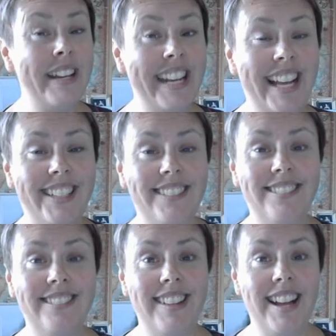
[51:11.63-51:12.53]
remember the name
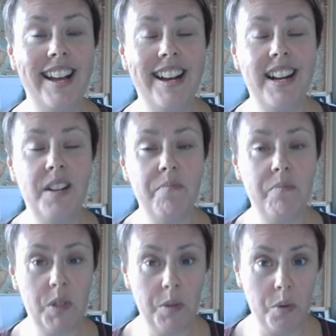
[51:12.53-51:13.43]
of the team just yet
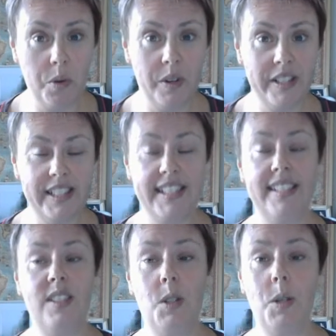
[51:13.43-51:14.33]
as to which team it
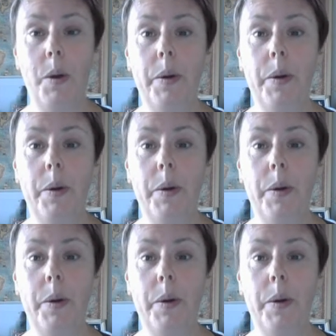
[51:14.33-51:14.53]
was.